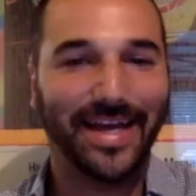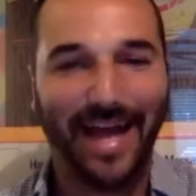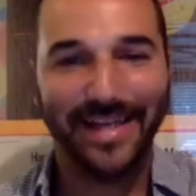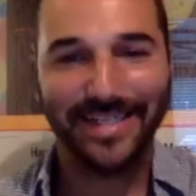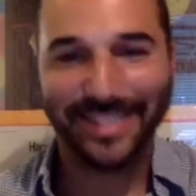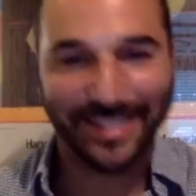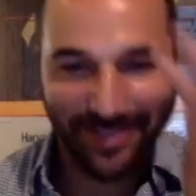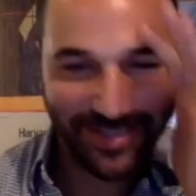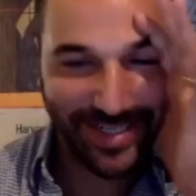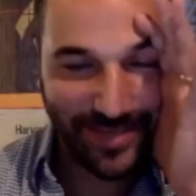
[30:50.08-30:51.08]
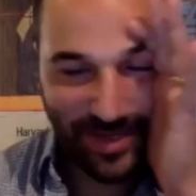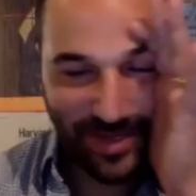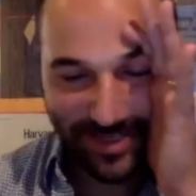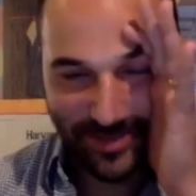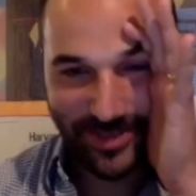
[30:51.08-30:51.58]
just looked it up
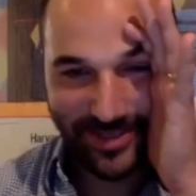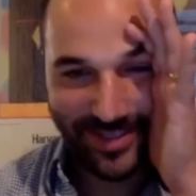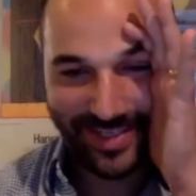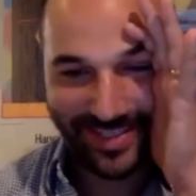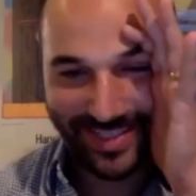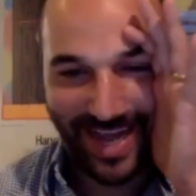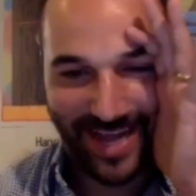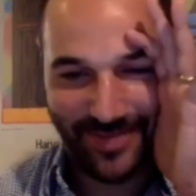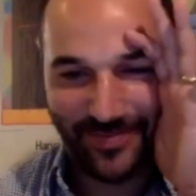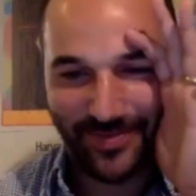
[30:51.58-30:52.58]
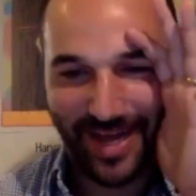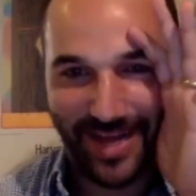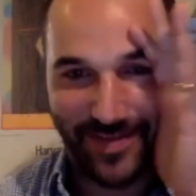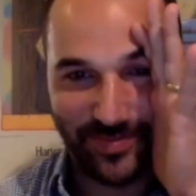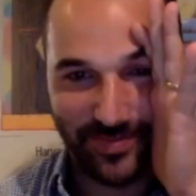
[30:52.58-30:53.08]
on Google, and
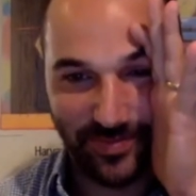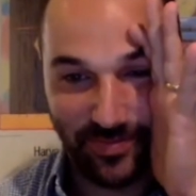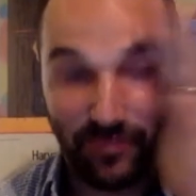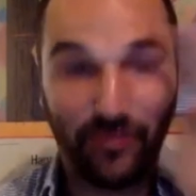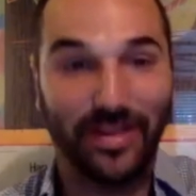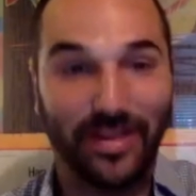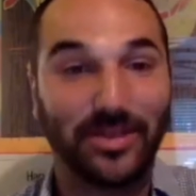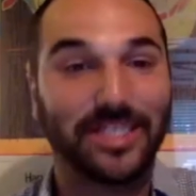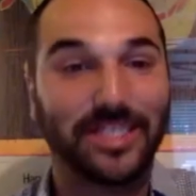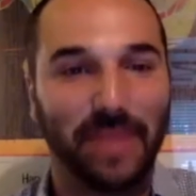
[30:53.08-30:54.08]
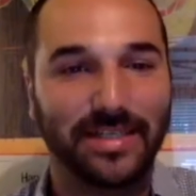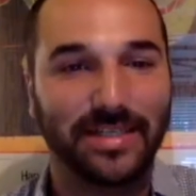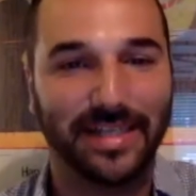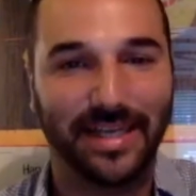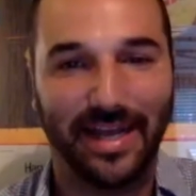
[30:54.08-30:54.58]
it looks
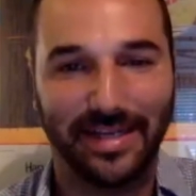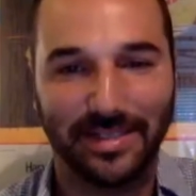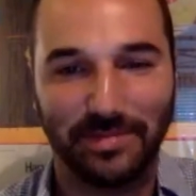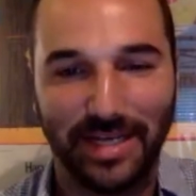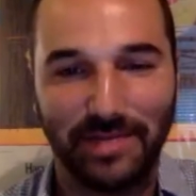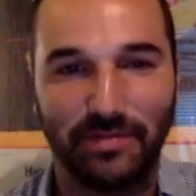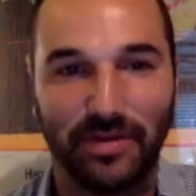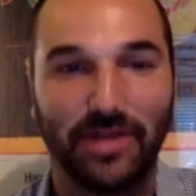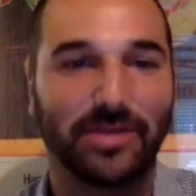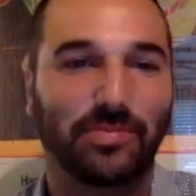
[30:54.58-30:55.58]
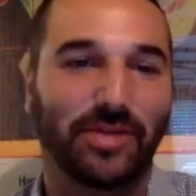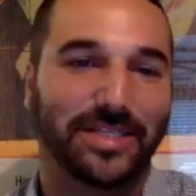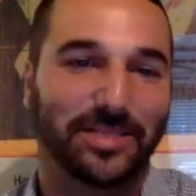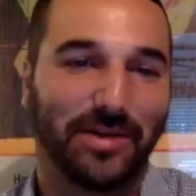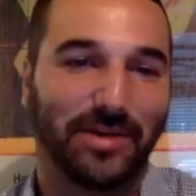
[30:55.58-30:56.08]
amazing and is making me very
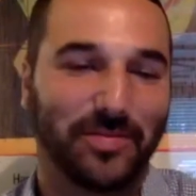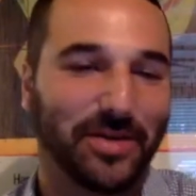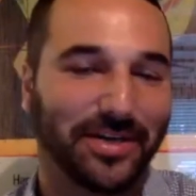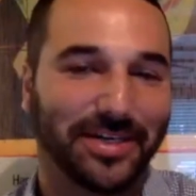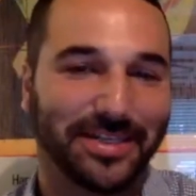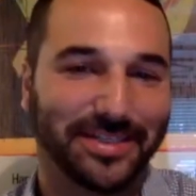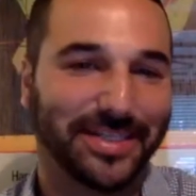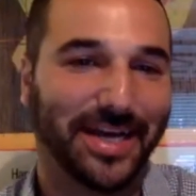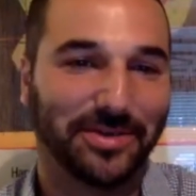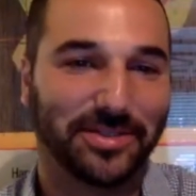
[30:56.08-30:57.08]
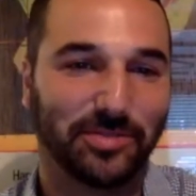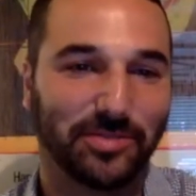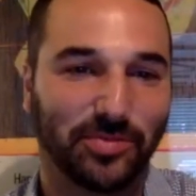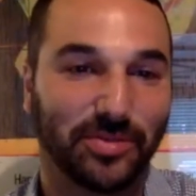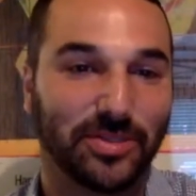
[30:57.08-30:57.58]
depressed about American style
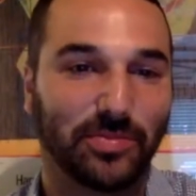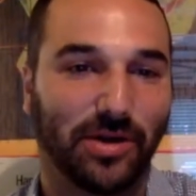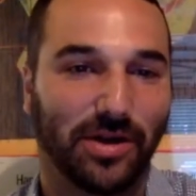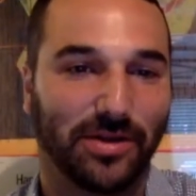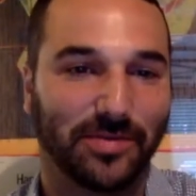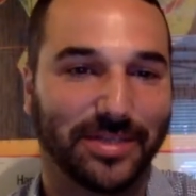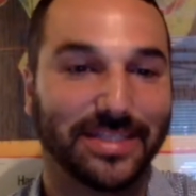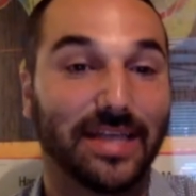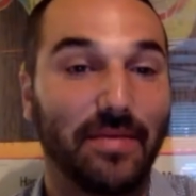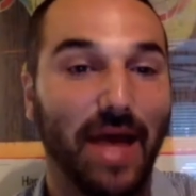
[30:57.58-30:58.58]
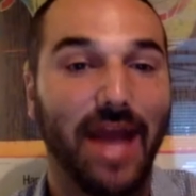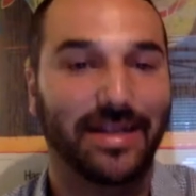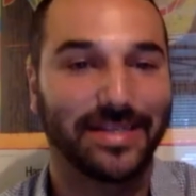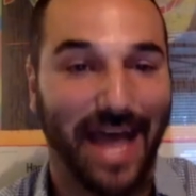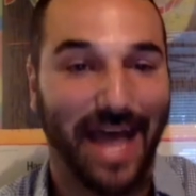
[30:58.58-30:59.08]
suburban sprawl, because to
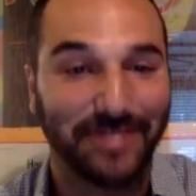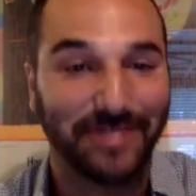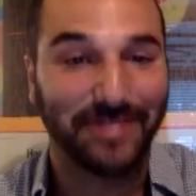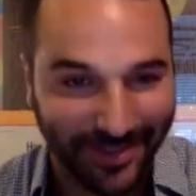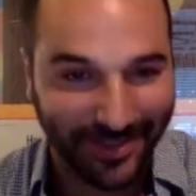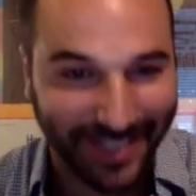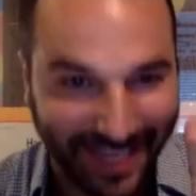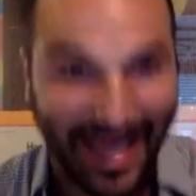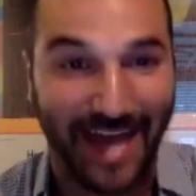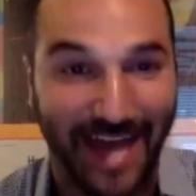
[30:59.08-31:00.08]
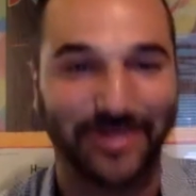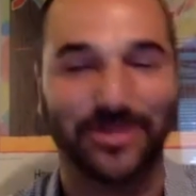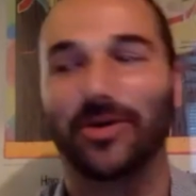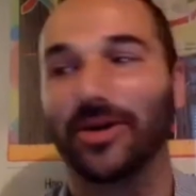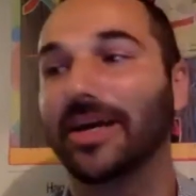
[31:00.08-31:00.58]
have something that looked like that in New
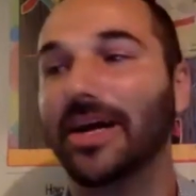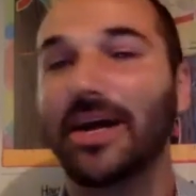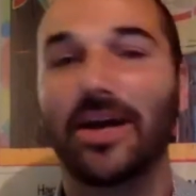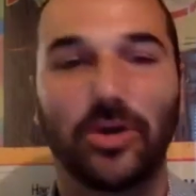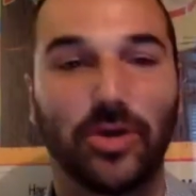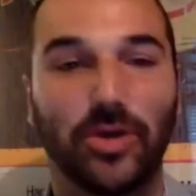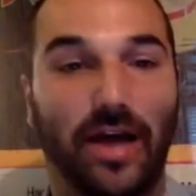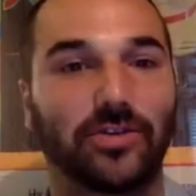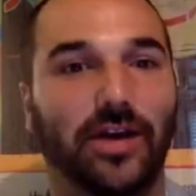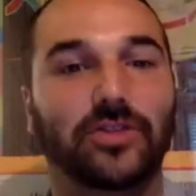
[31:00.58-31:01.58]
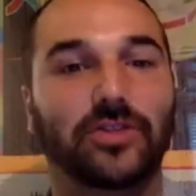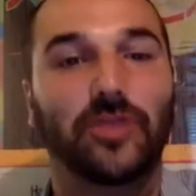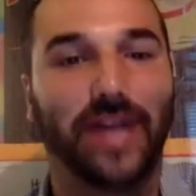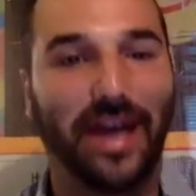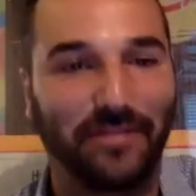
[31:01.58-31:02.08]
York, you'd have to drive
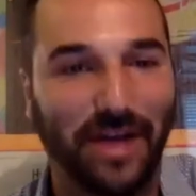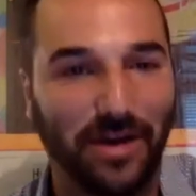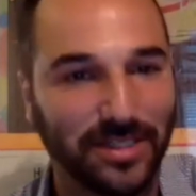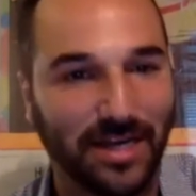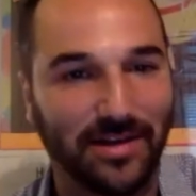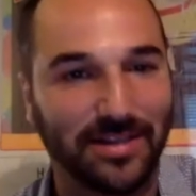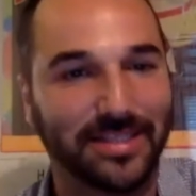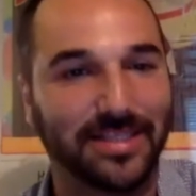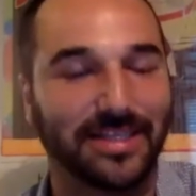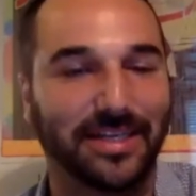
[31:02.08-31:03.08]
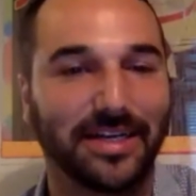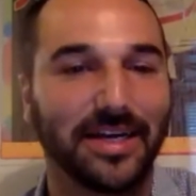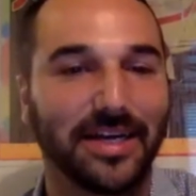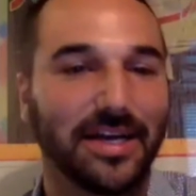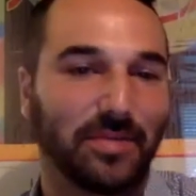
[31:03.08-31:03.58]
2.5 hours out of the city,
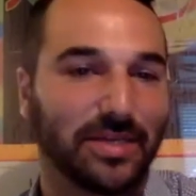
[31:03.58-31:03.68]
but it